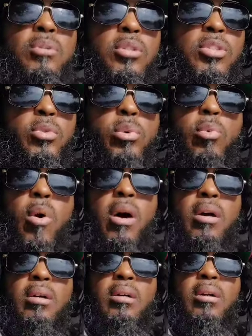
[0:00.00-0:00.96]
Does the
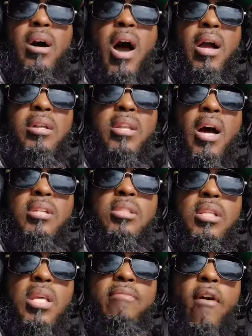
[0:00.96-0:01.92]
Ruach
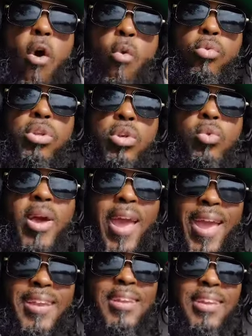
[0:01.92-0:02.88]
Hakadosh live on you
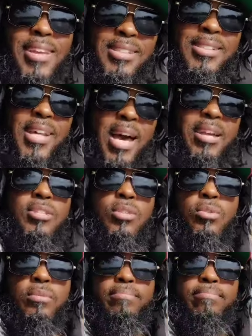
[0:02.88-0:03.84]
and inside you?